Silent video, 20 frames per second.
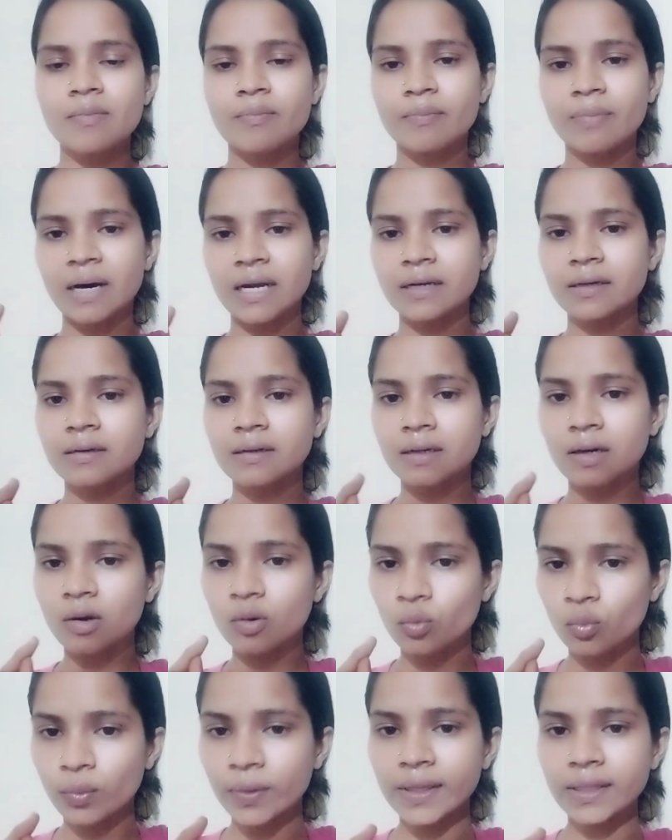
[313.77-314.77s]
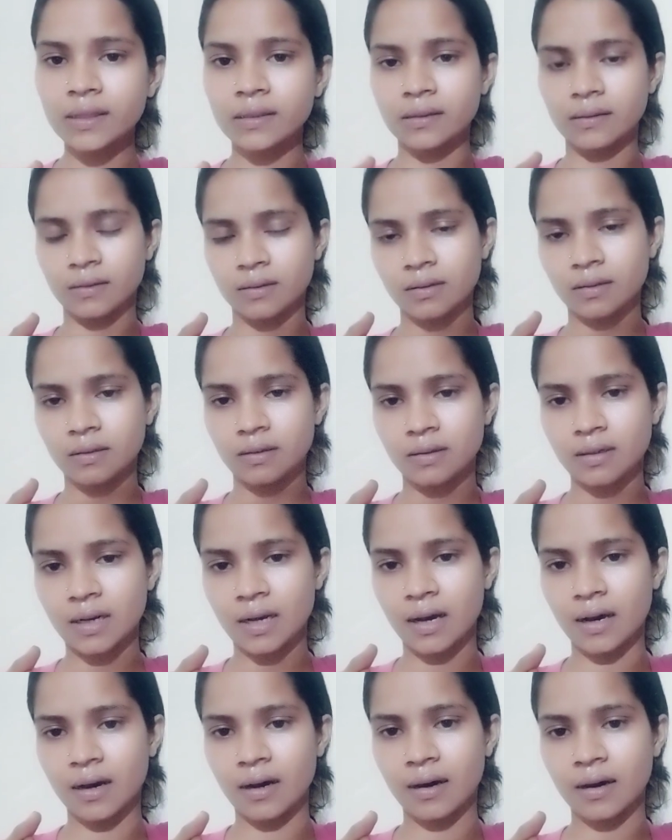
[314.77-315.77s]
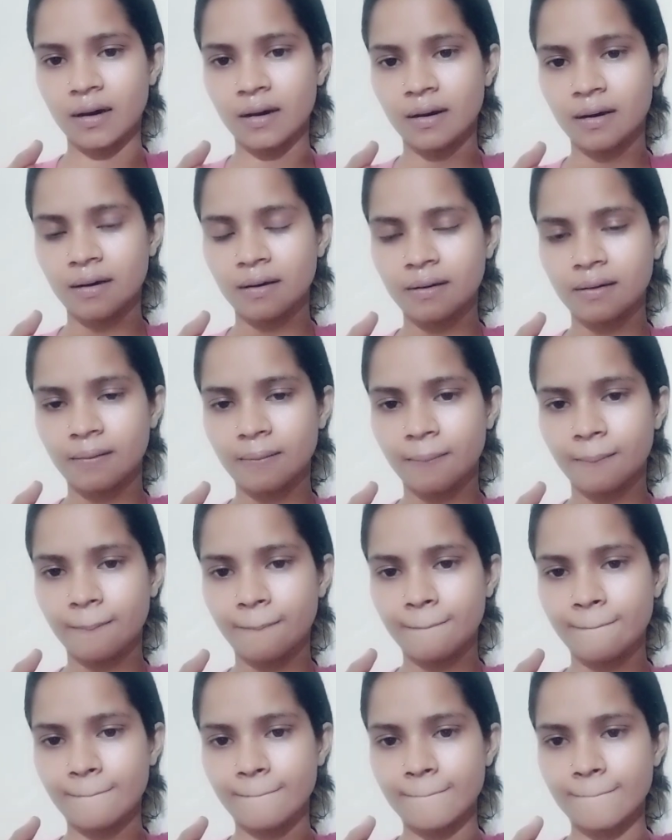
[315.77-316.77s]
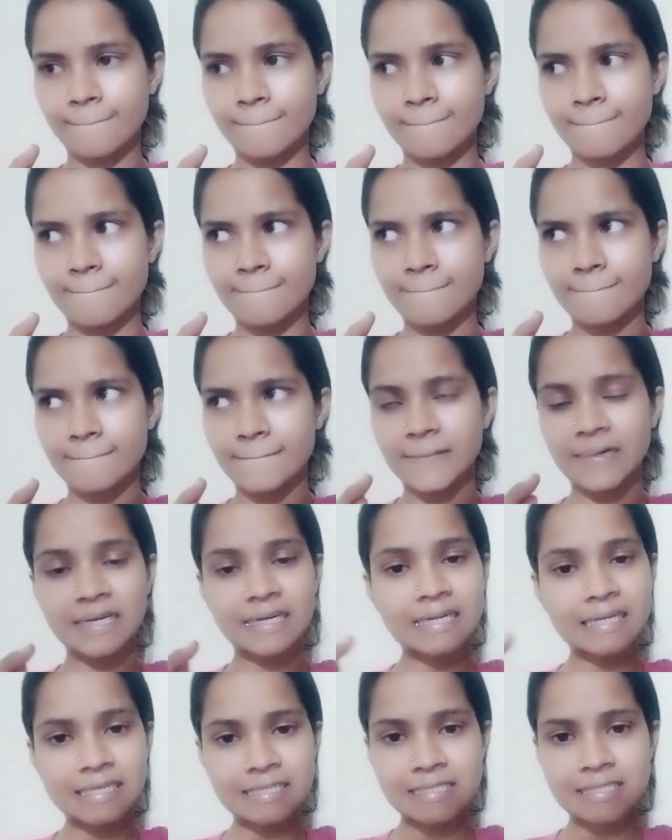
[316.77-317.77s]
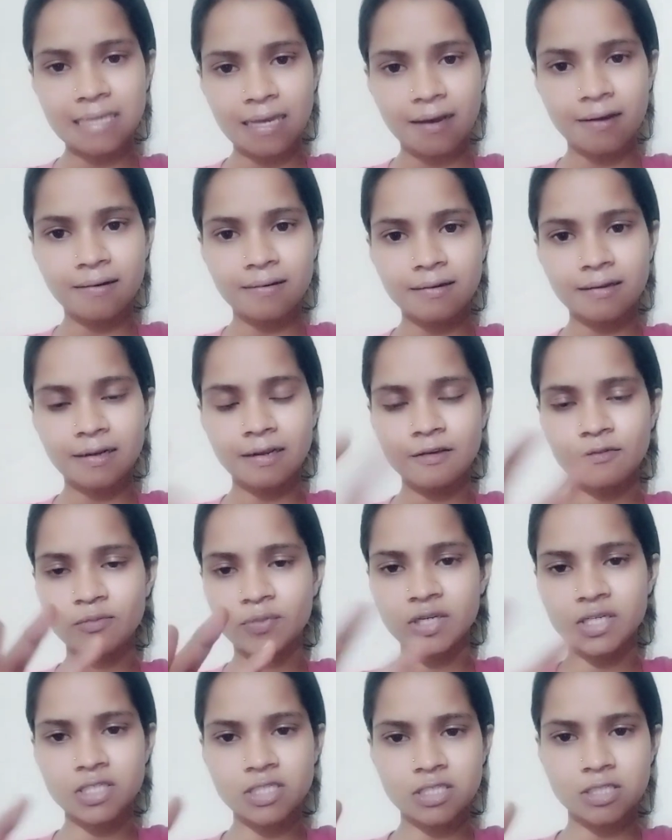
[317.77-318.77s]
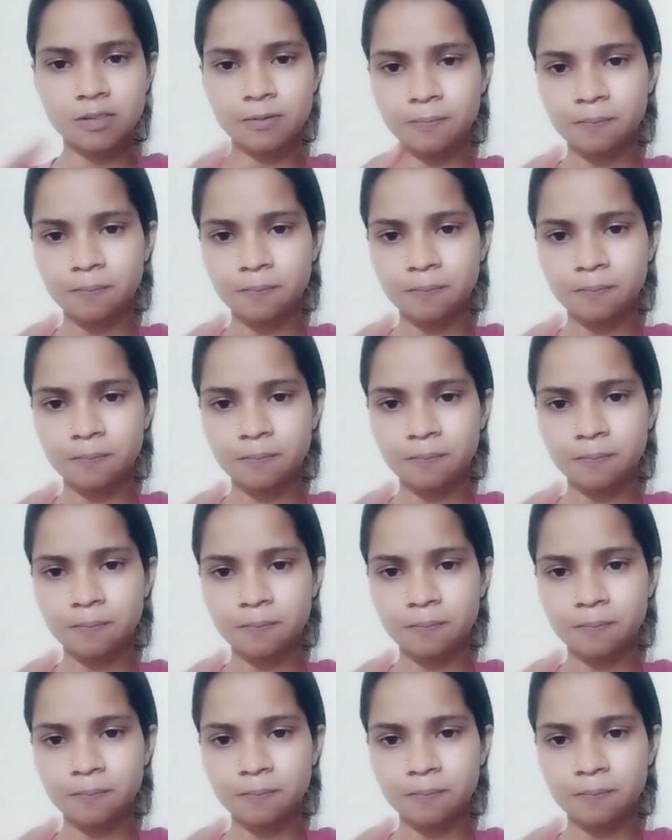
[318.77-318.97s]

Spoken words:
but with uh, disagreement